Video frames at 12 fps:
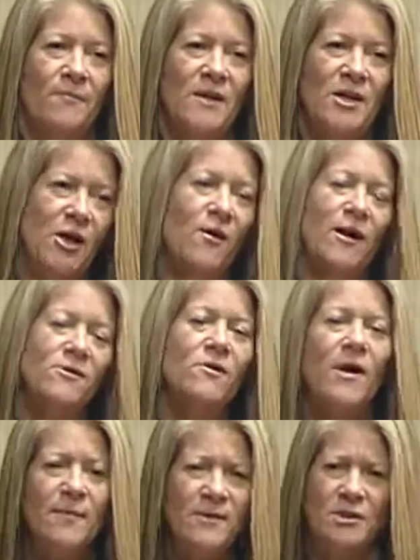you know, I don't
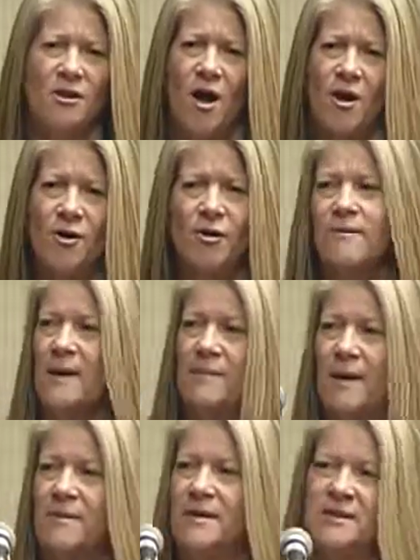know how much longer I'm going to
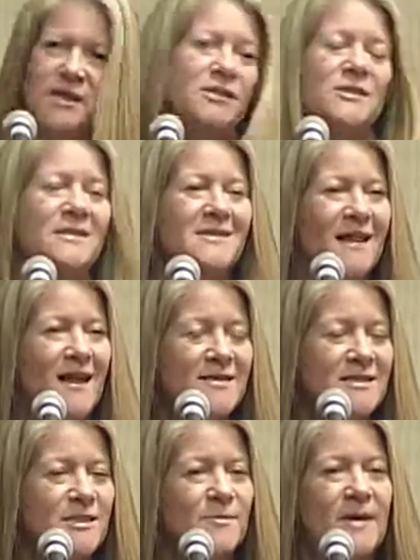be able to teach these
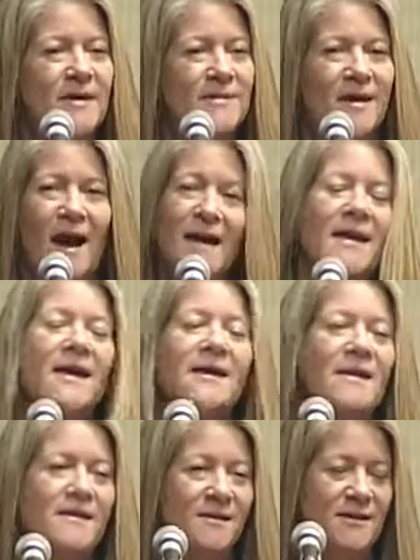classes, because I can't
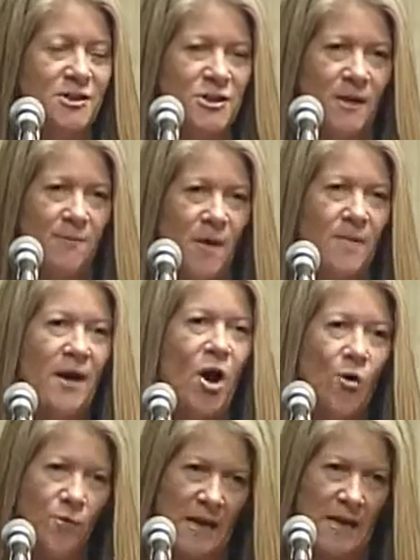get to the gym on my
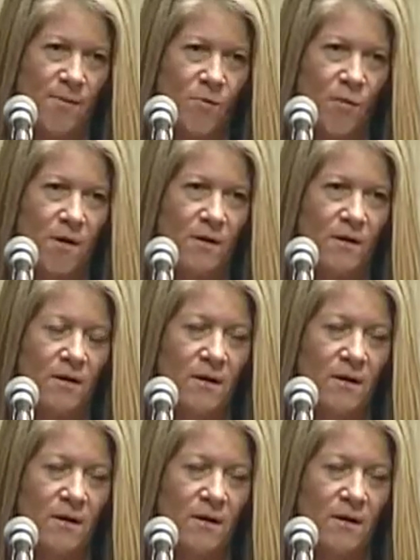own anymore.